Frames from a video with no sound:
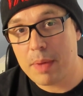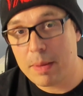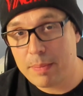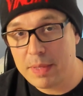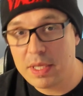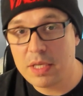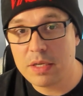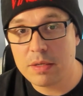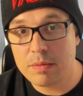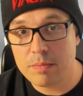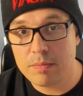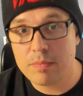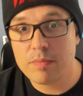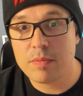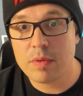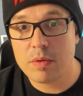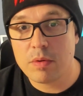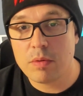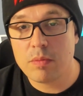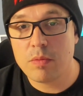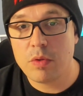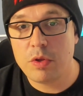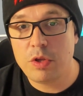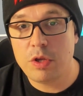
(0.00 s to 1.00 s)
I mean,
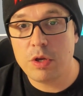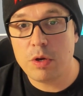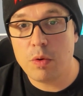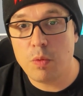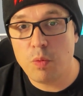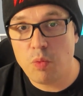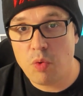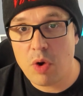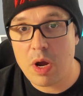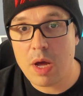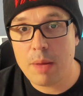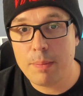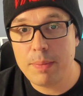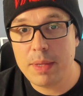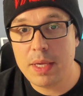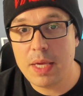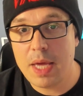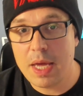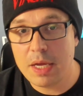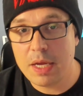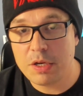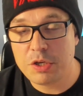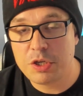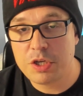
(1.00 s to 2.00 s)
you know, Robbie
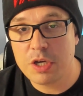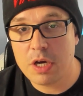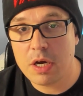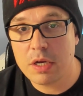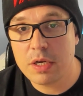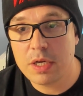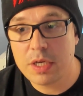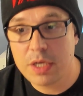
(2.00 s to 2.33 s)
and Johnny,